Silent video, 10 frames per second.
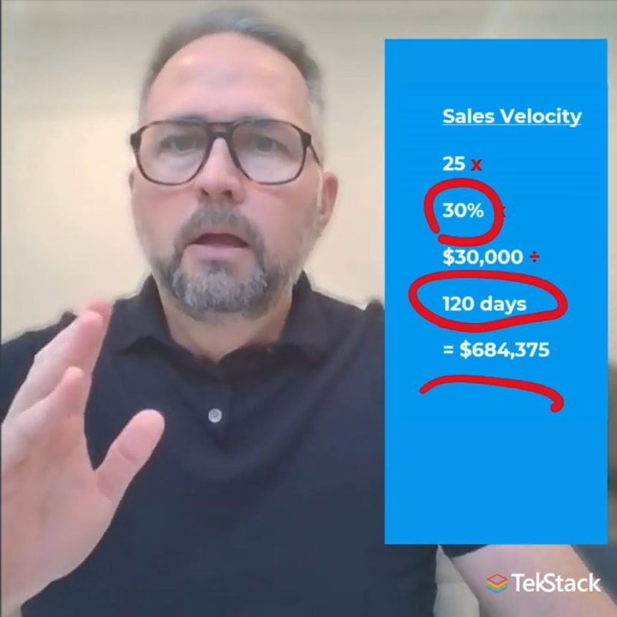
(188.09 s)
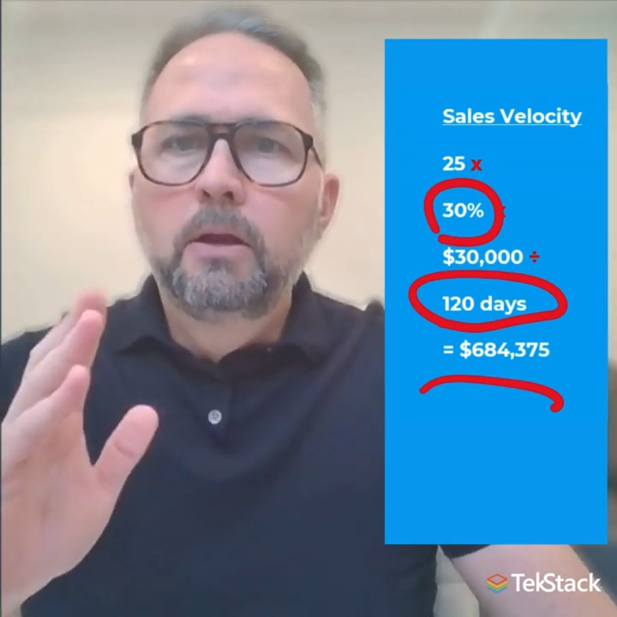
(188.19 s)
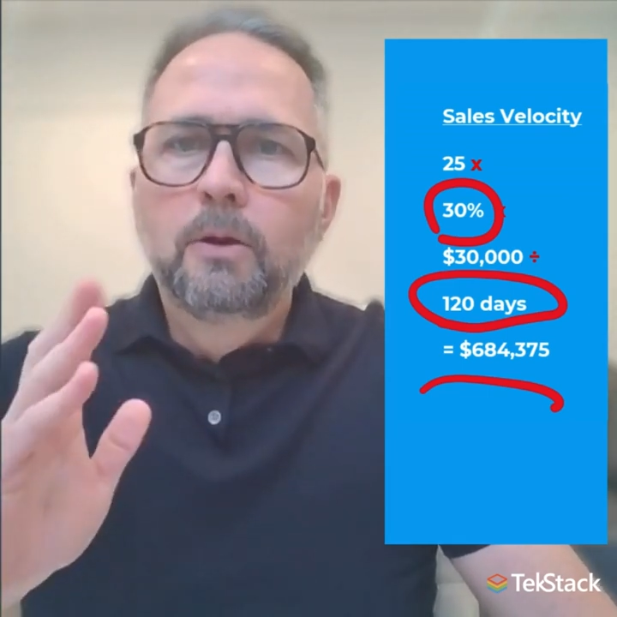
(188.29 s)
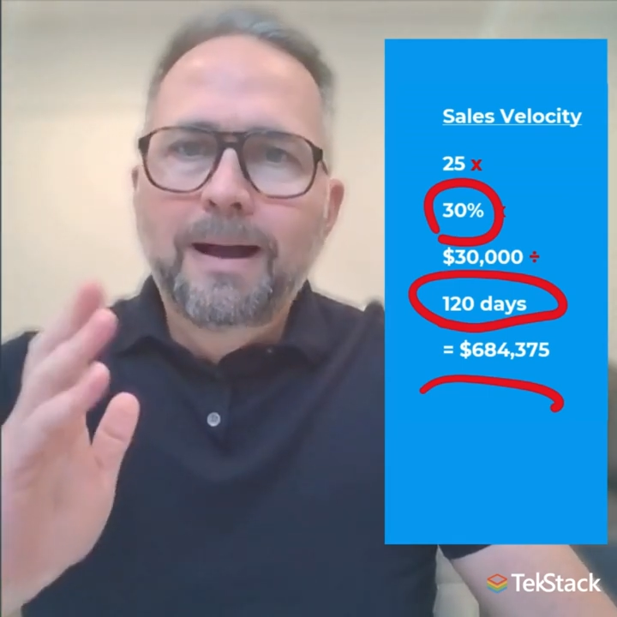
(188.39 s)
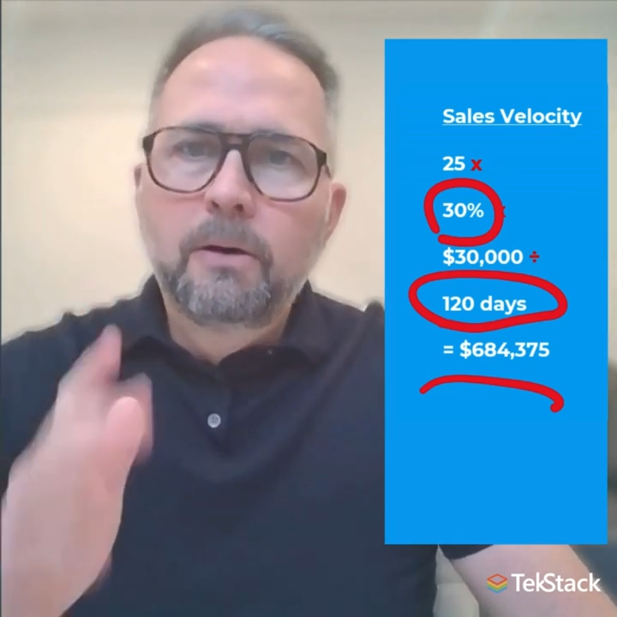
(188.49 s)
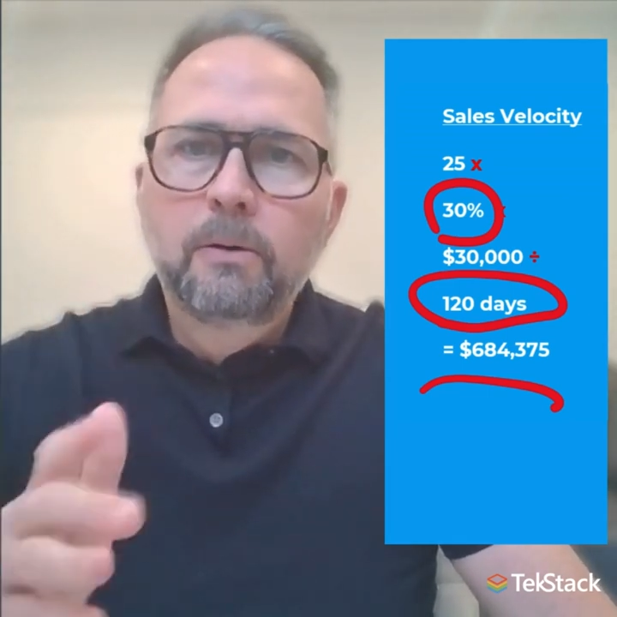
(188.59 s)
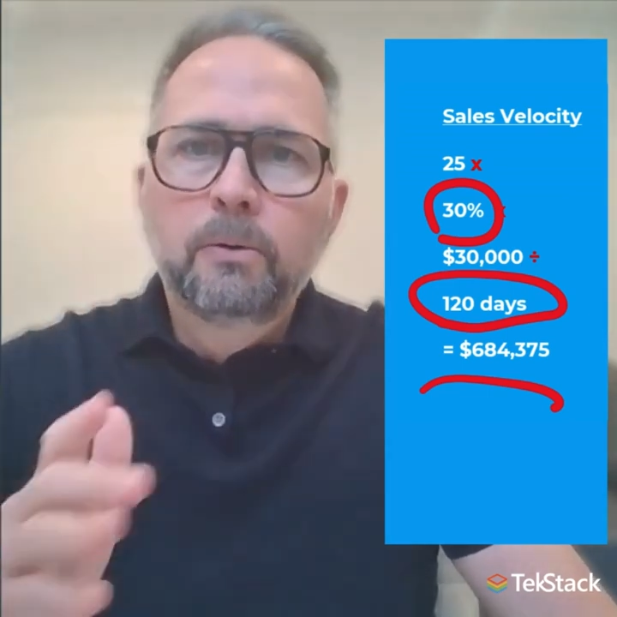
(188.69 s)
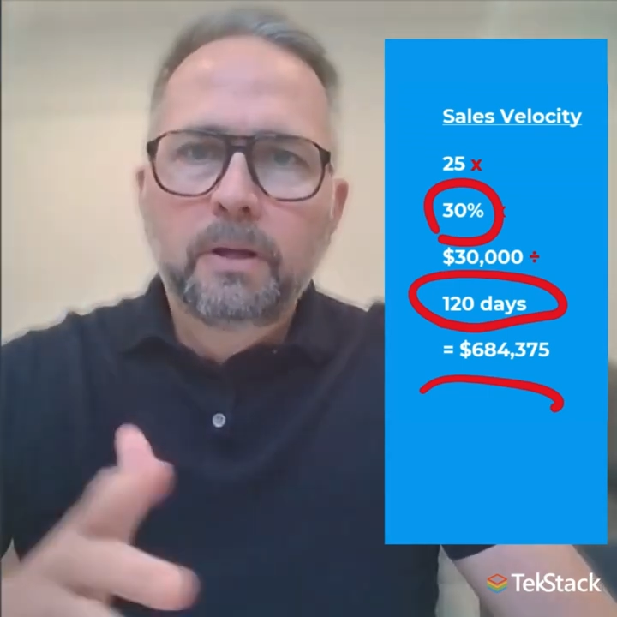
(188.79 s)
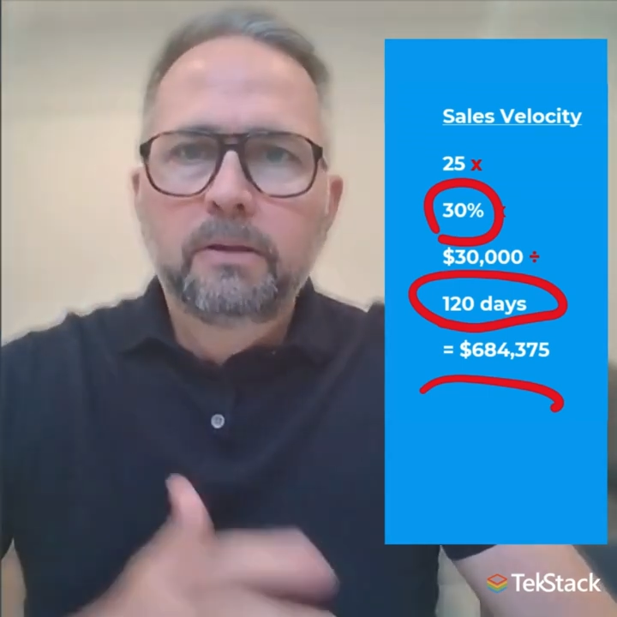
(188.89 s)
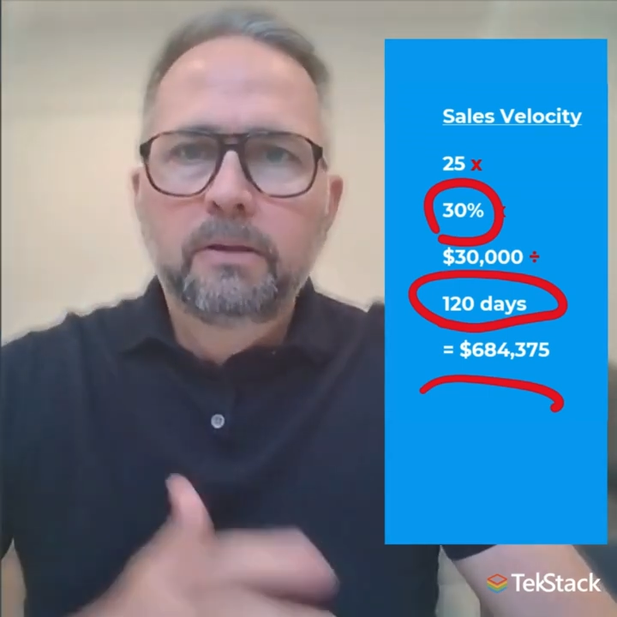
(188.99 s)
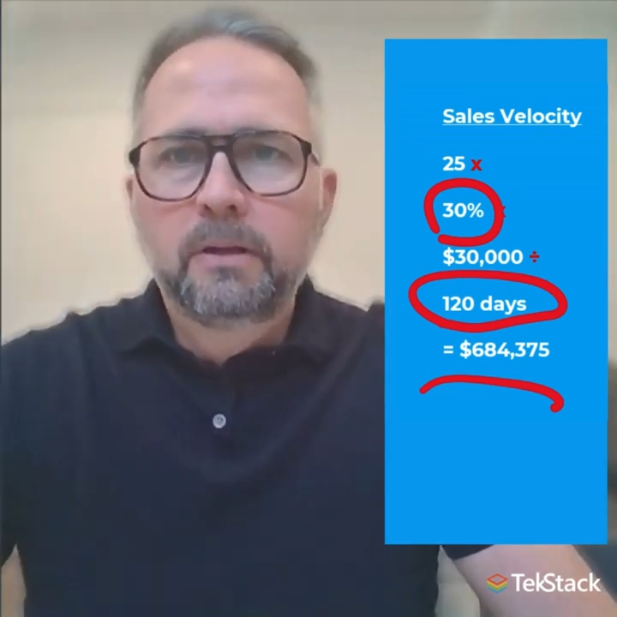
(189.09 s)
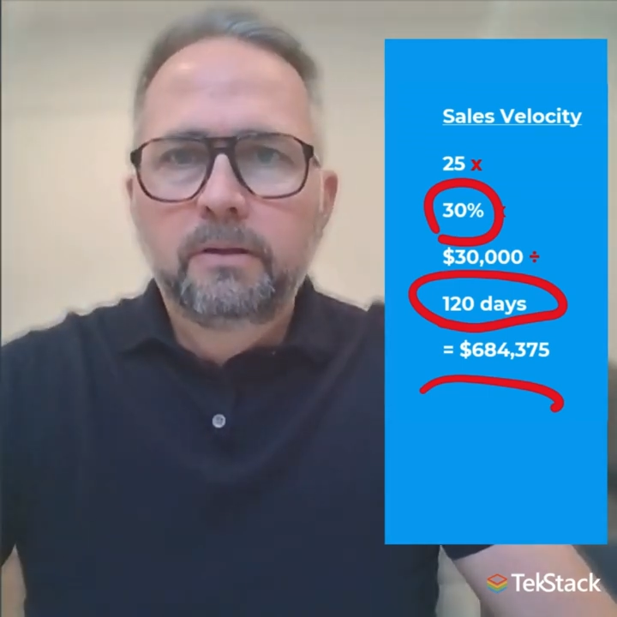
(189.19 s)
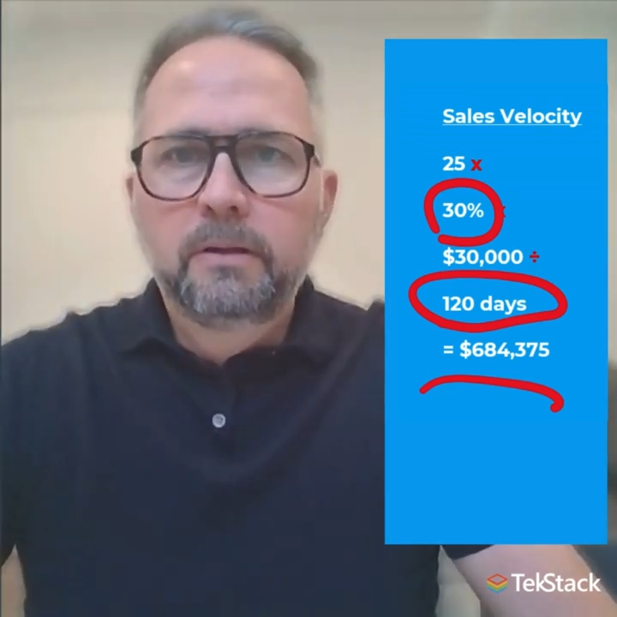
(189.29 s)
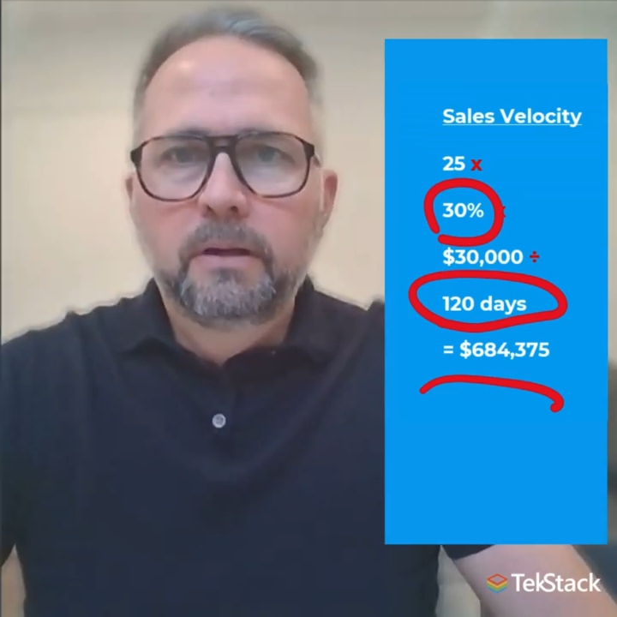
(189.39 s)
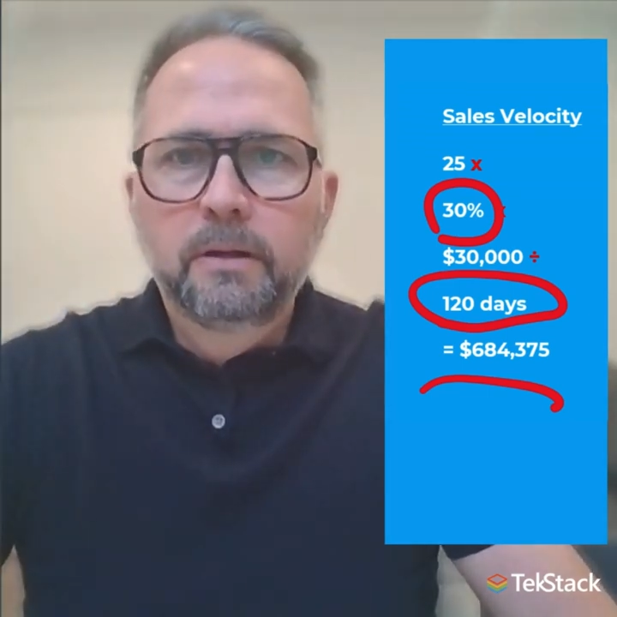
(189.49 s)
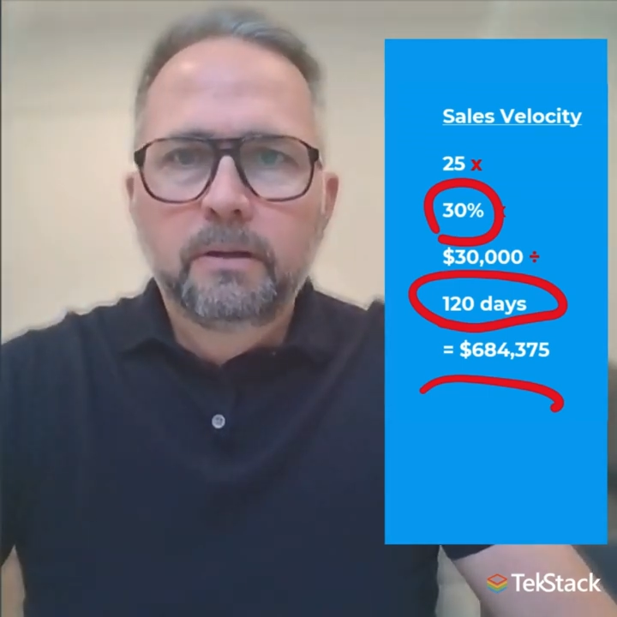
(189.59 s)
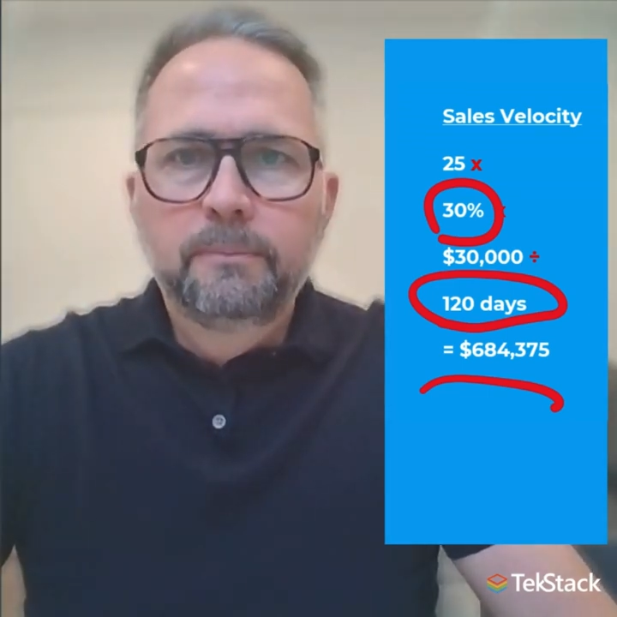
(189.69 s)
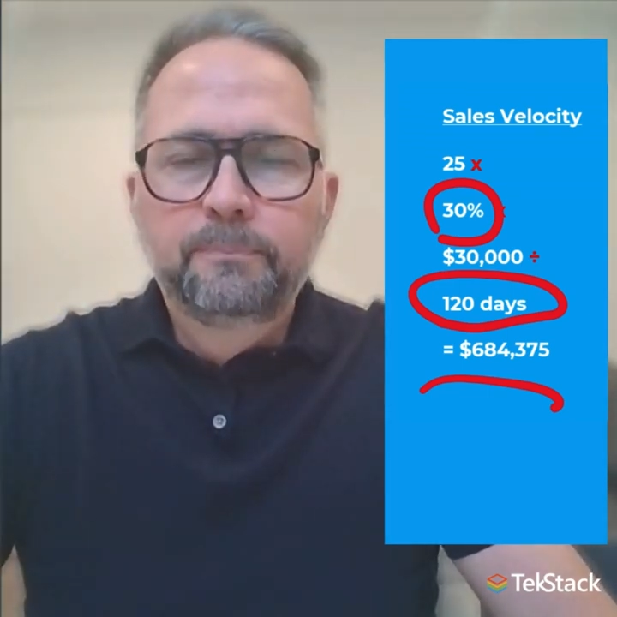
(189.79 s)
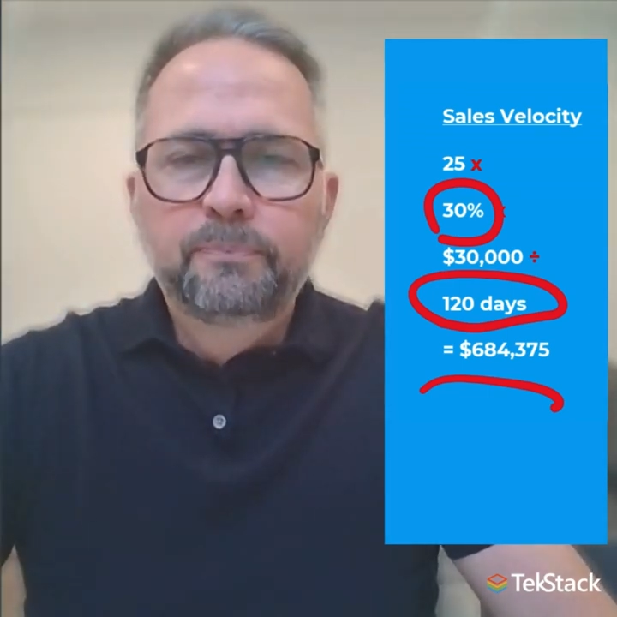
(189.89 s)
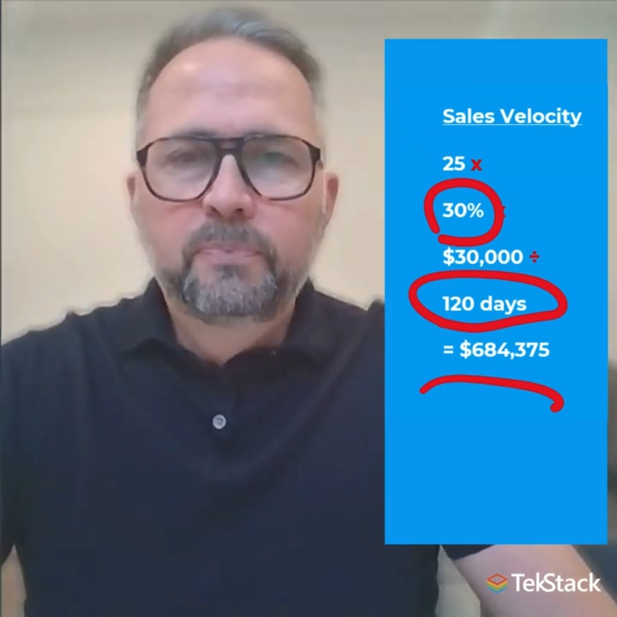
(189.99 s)
How do I get that
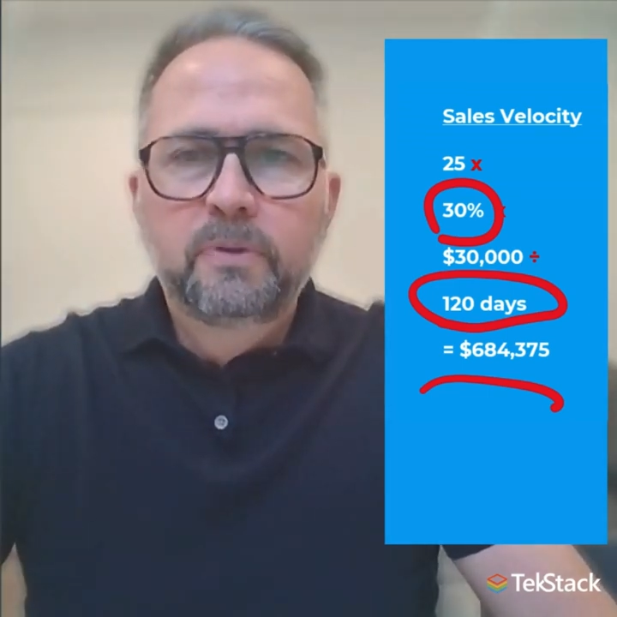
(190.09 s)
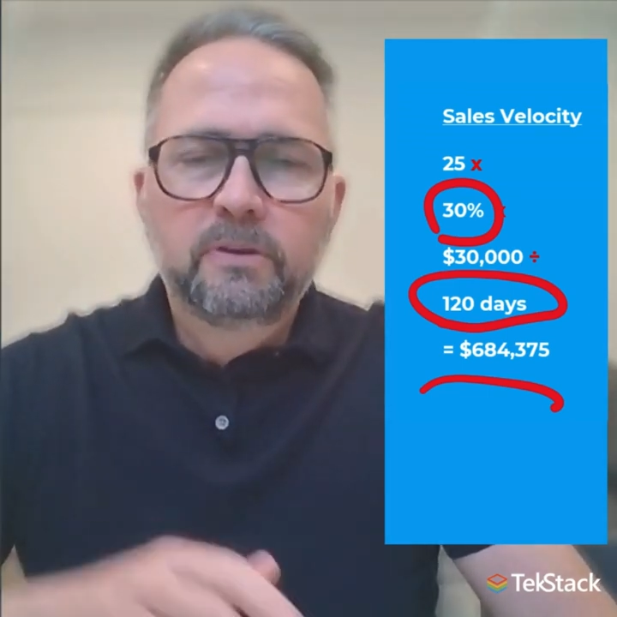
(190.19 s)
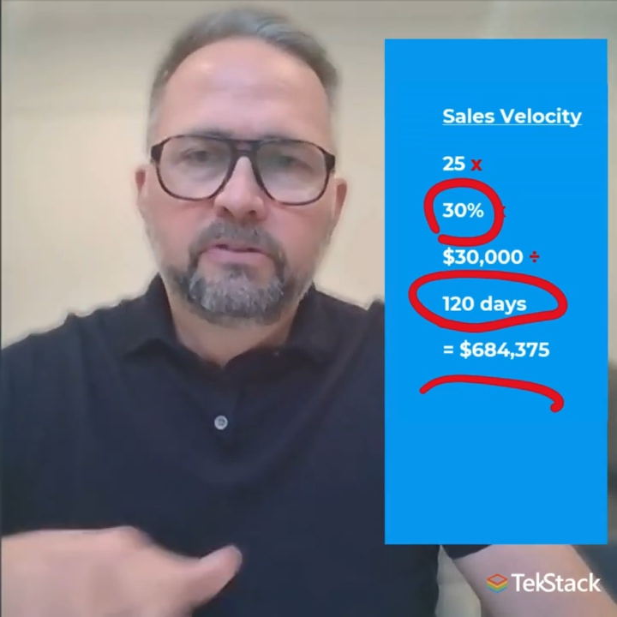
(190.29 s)
the